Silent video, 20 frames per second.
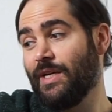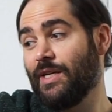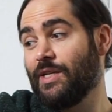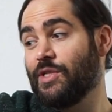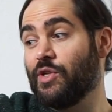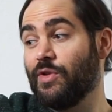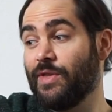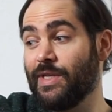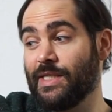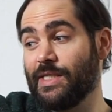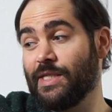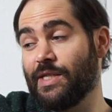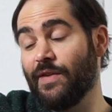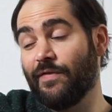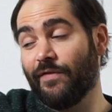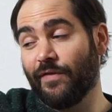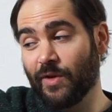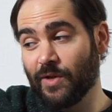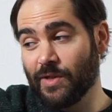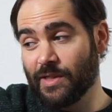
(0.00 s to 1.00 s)
So this is the
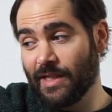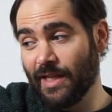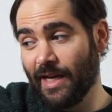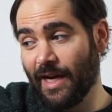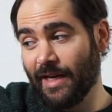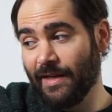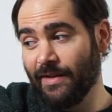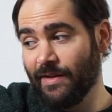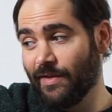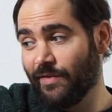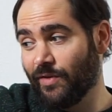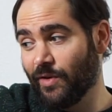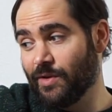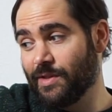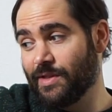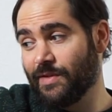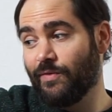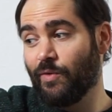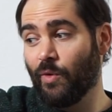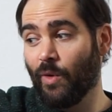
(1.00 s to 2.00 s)
first line, the
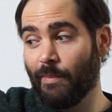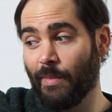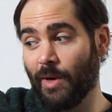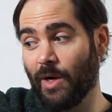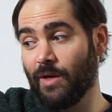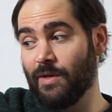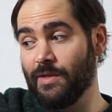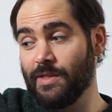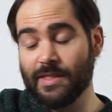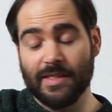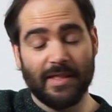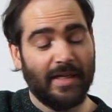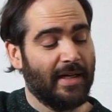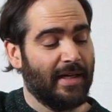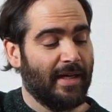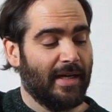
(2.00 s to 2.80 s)
first 4 bars.